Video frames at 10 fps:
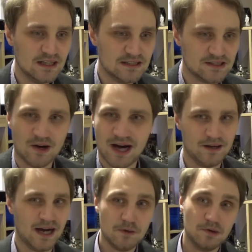so
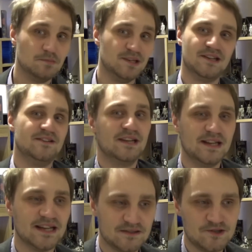I will be leaving
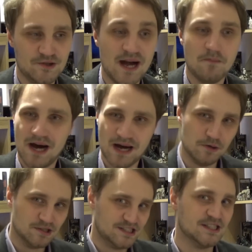that to them. I
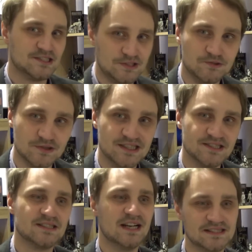will just use
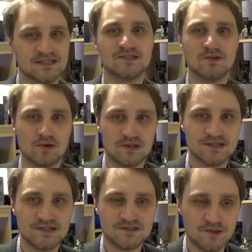this as a
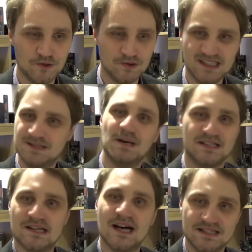source to
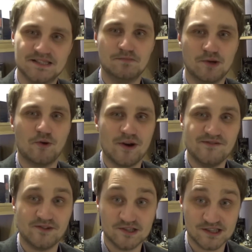despecialize the Blu-ray
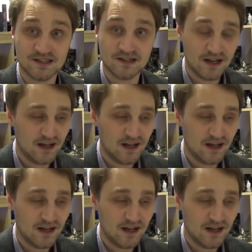version.